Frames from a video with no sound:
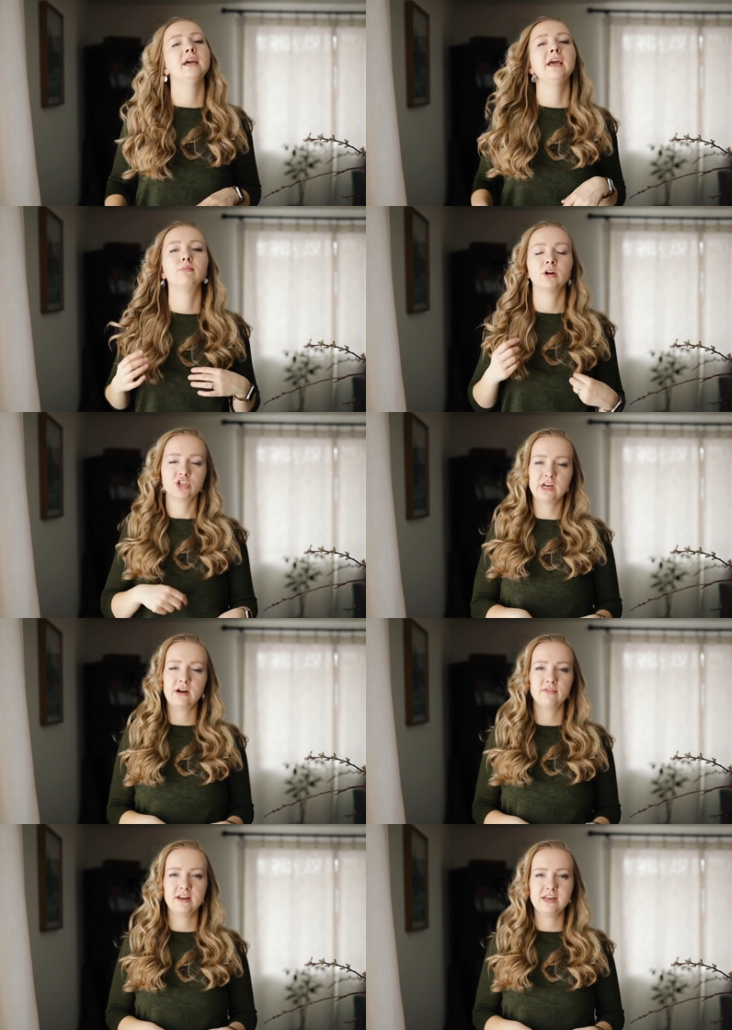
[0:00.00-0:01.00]
and brush it
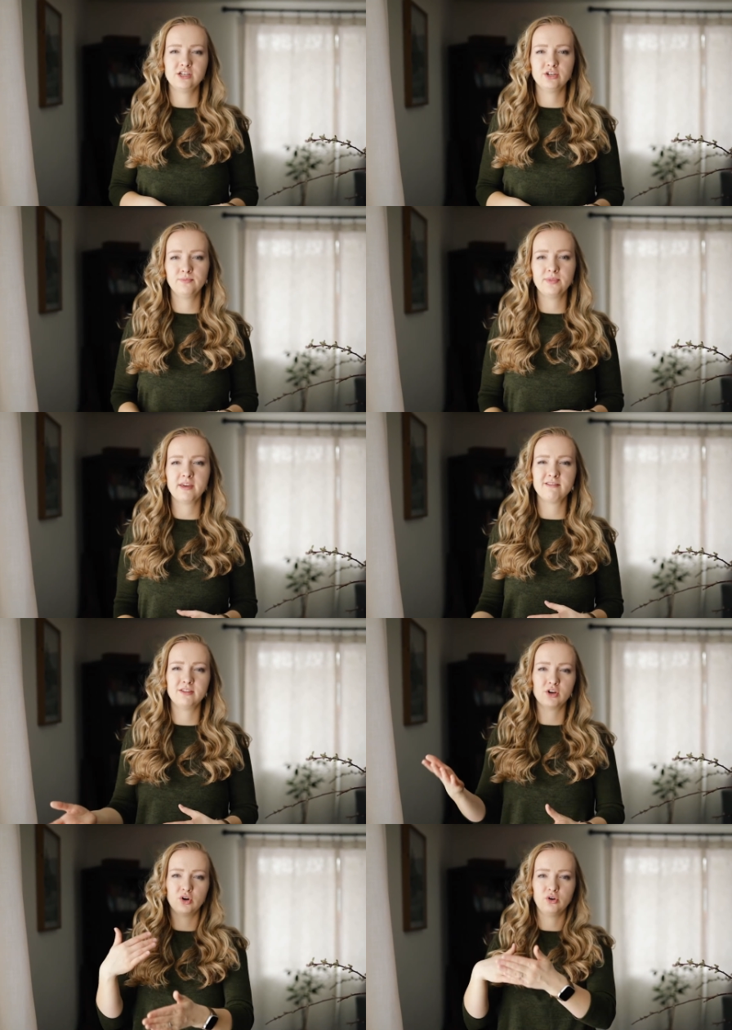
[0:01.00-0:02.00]
out if I need to, and then
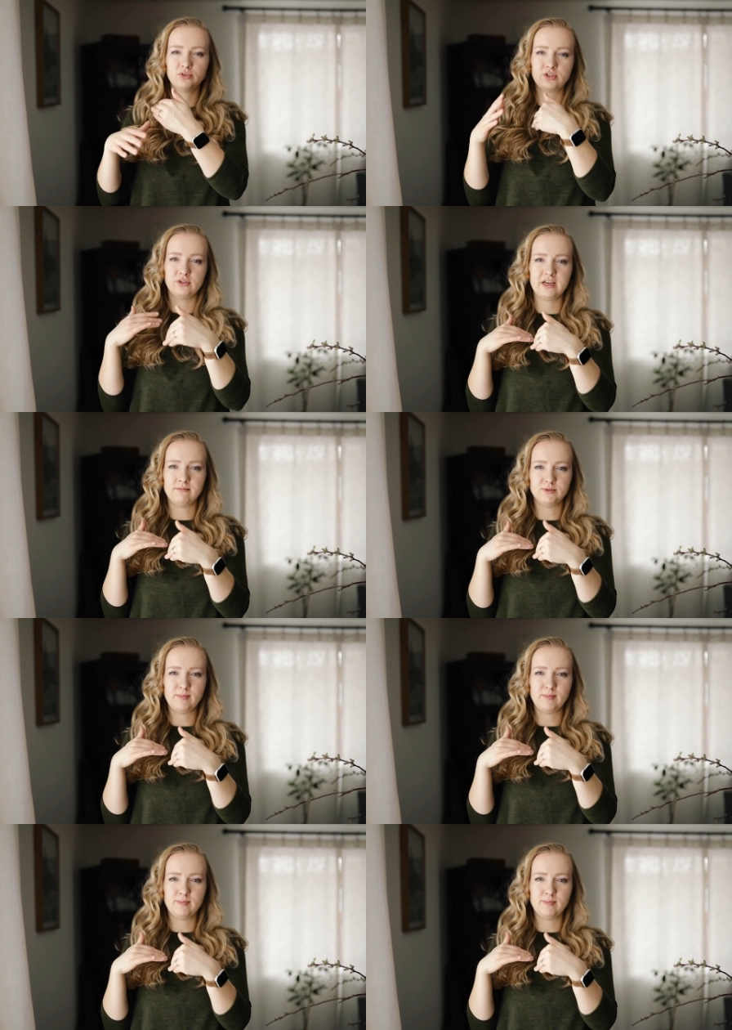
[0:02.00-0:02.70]
the curl slowly comes